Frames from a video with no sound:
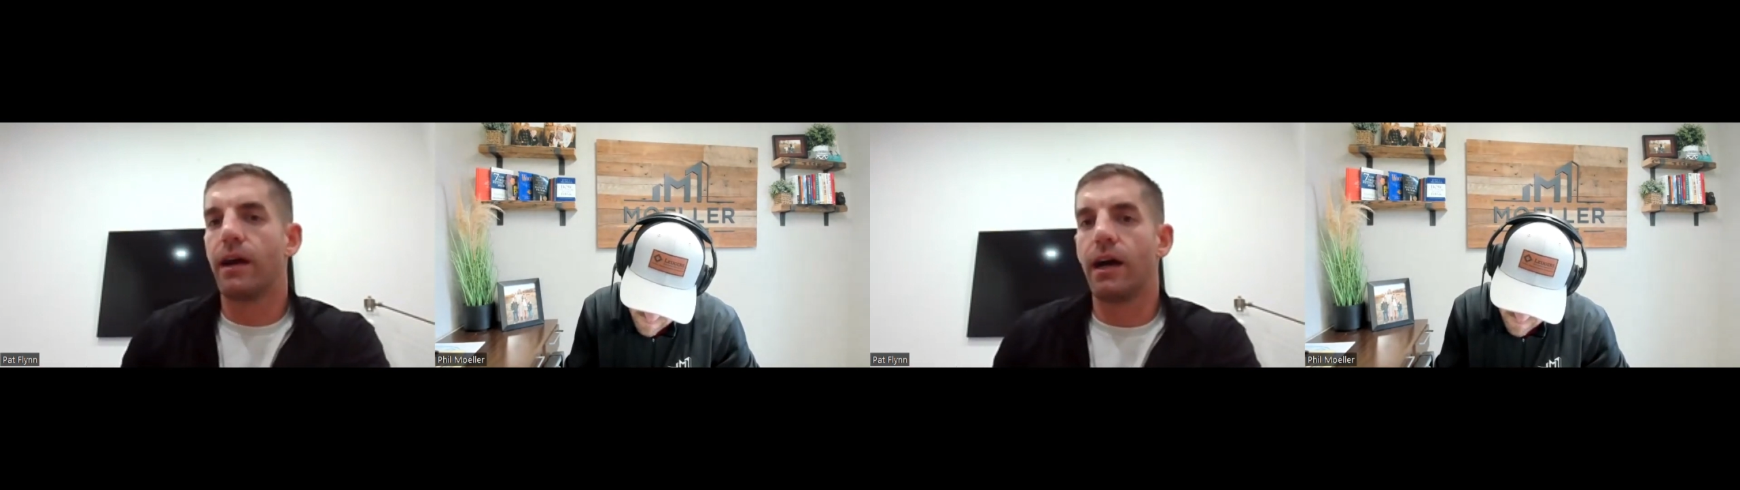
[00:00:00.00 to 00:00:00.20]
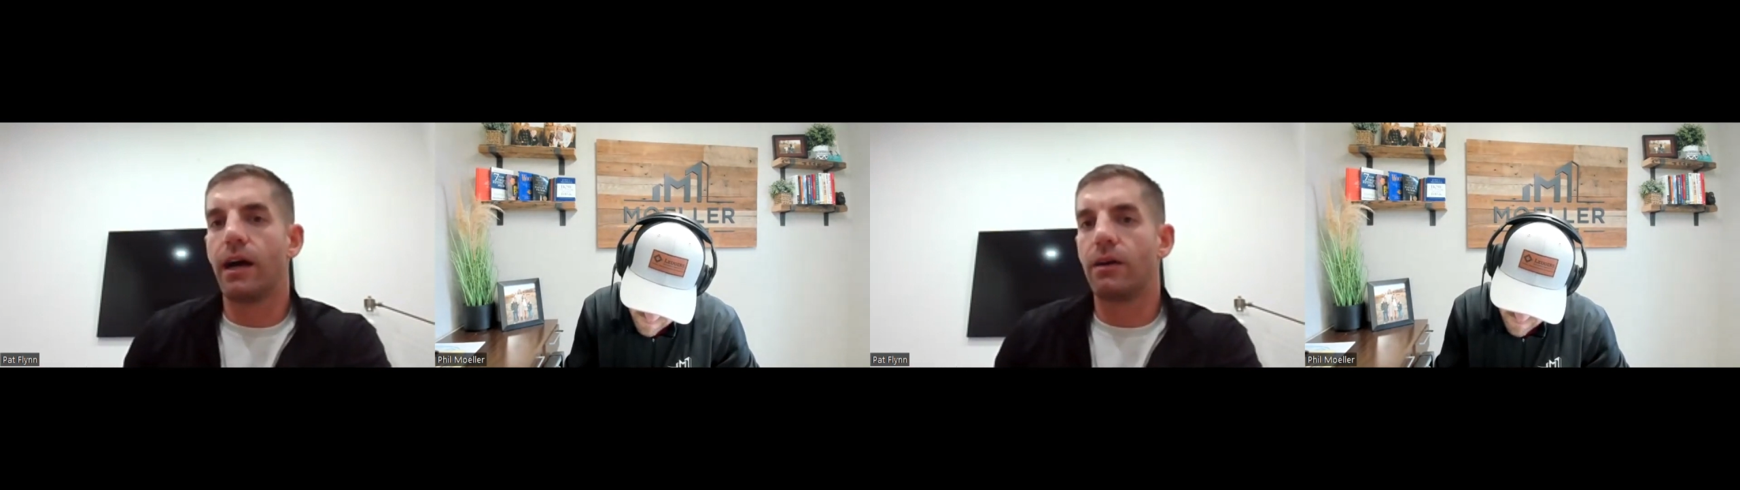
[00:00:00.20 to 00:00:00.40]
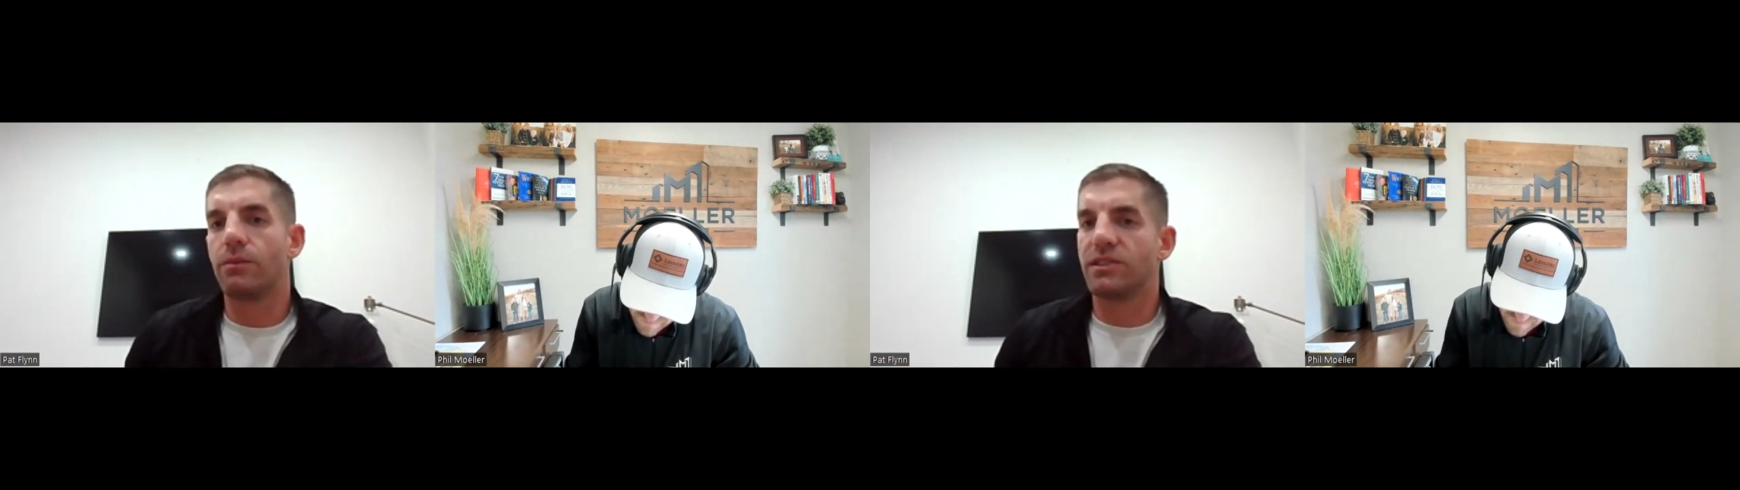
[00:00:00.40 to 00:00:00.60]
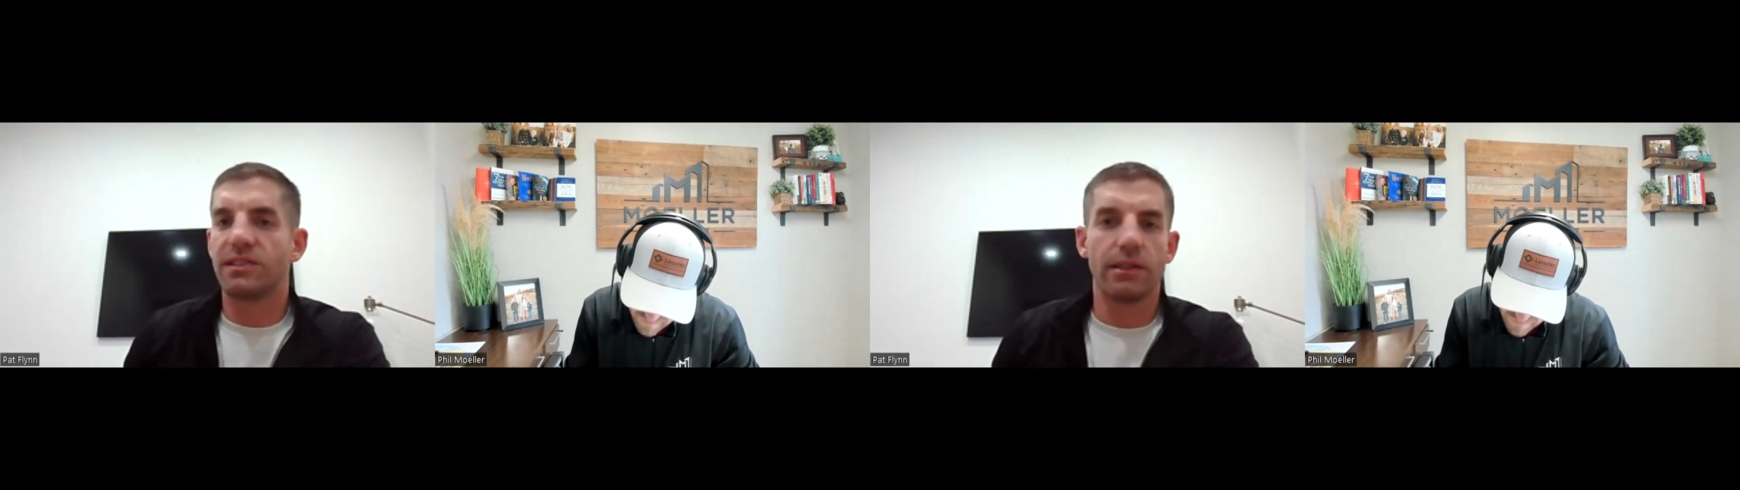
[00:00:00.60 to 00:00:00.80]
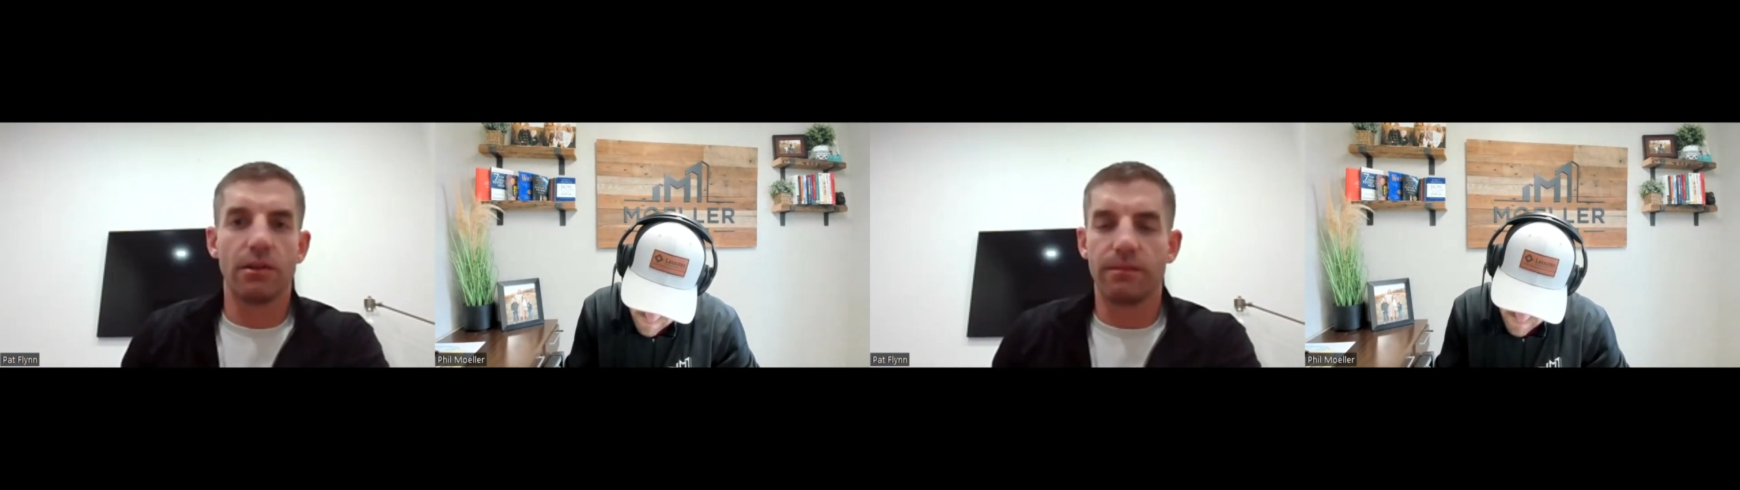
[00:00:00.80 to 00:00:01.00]
Uh, was
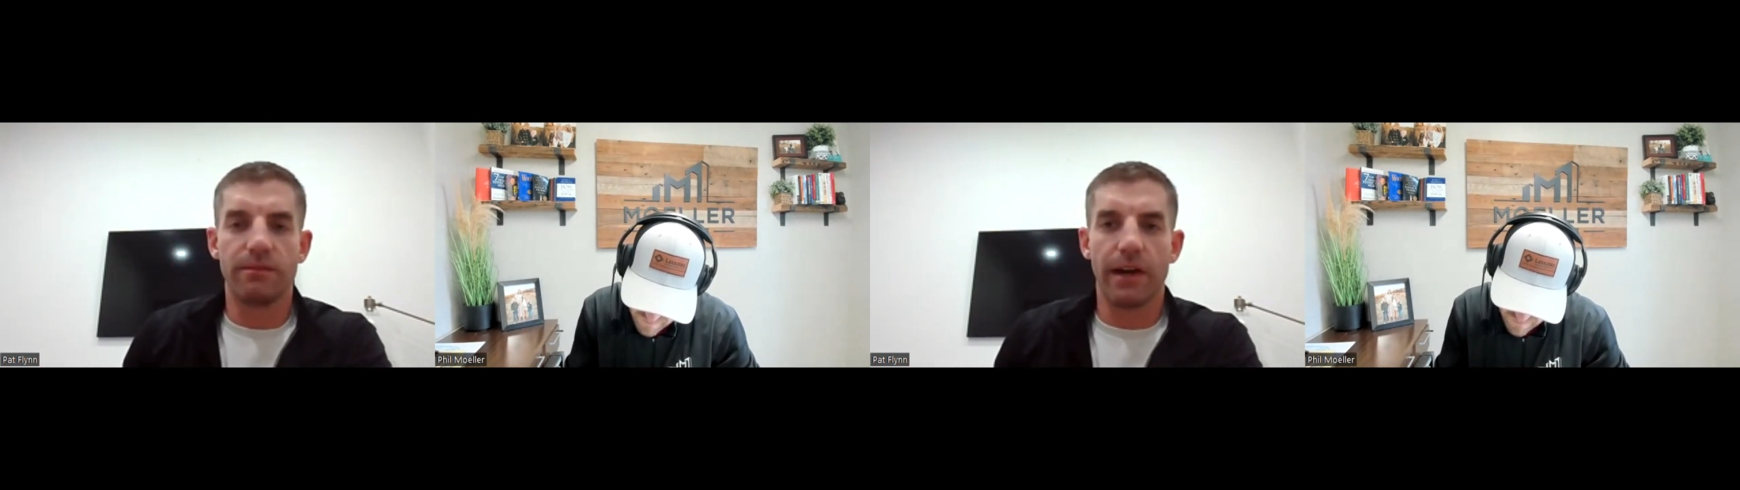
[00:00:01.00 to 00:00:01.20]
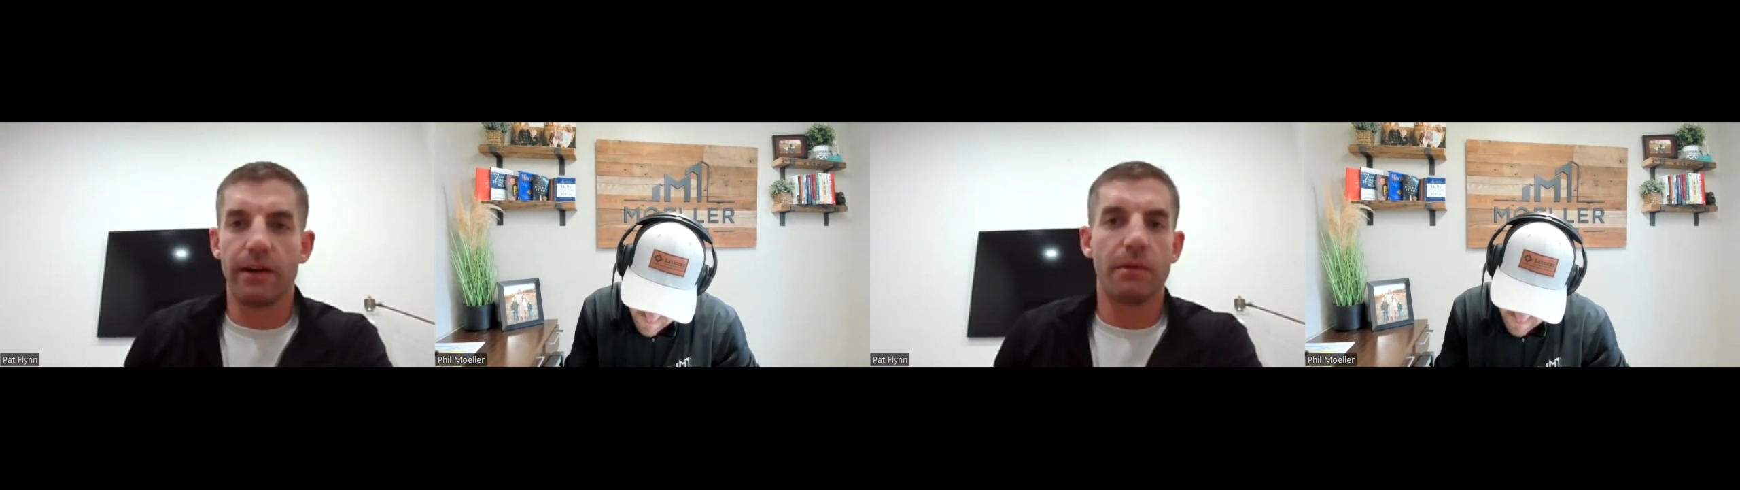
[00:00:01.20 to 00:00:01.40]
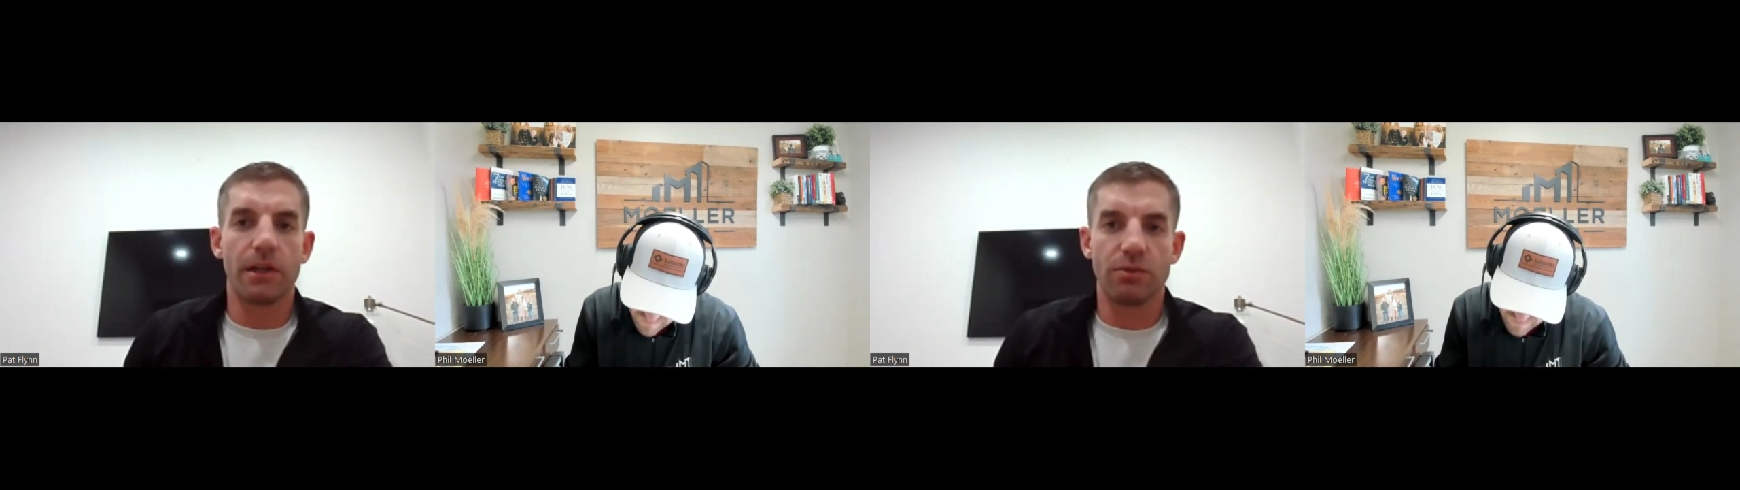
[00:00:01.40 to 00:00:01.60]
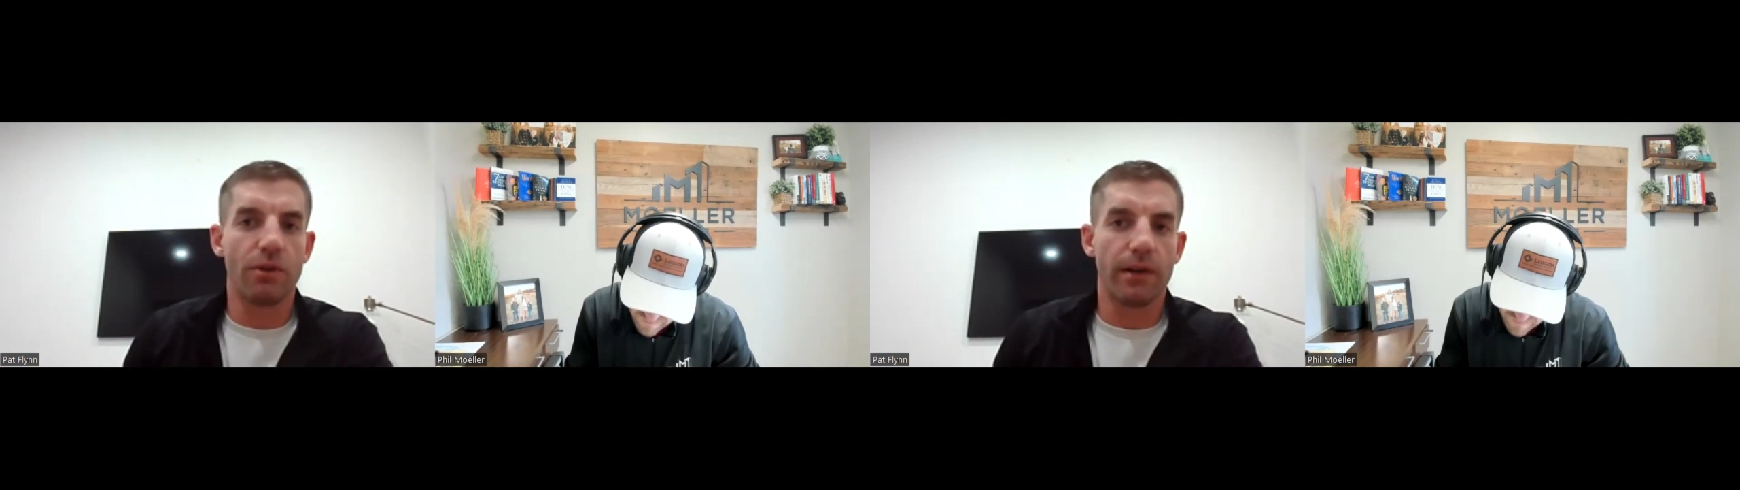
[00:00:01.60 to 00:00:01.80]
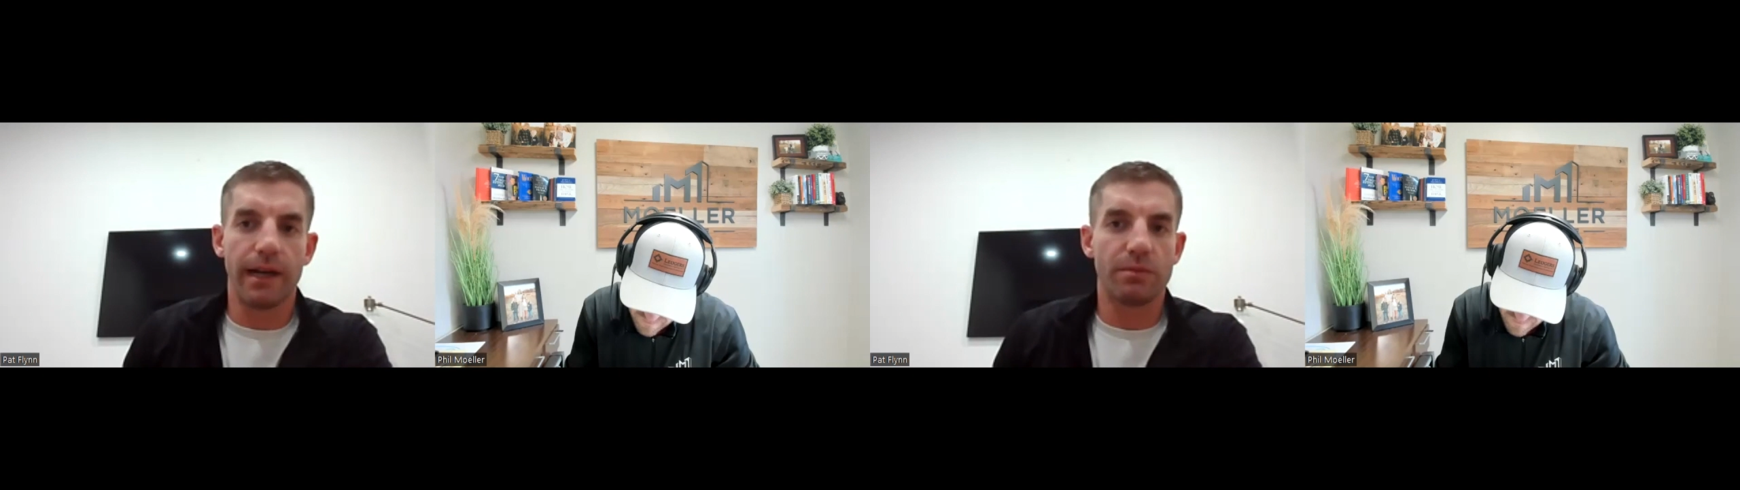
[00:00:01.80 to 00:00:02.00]
still very much worried.